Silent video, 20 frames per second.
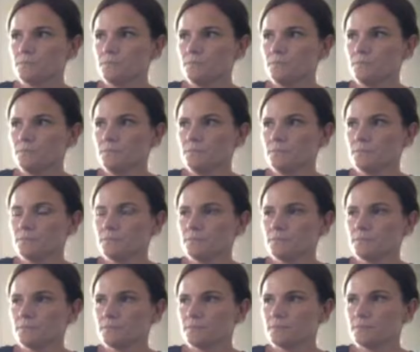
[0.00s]

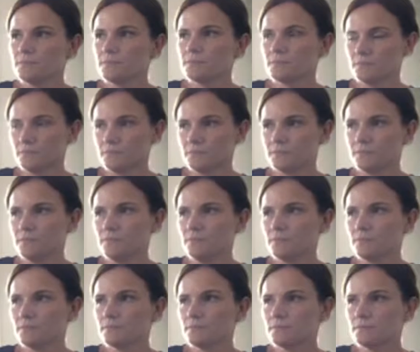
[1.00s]

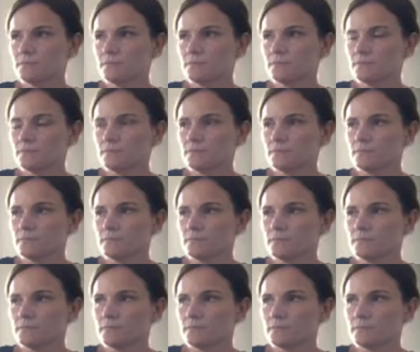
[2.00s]

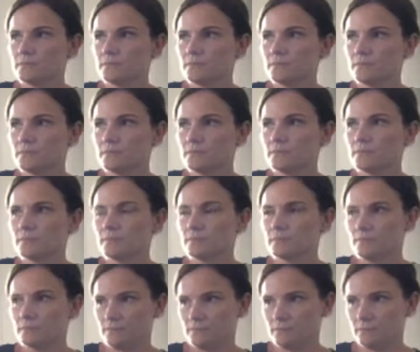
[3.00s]

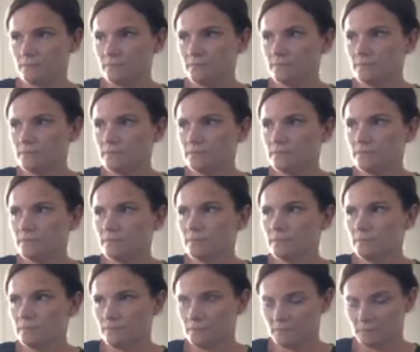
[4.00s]

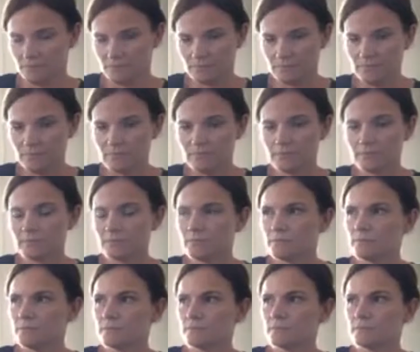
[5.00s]

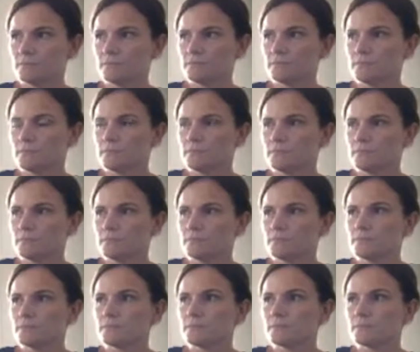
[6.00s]

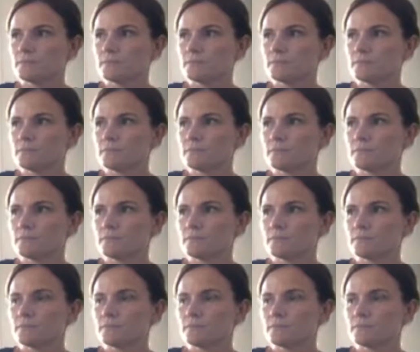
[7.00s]
This person isn't speaking.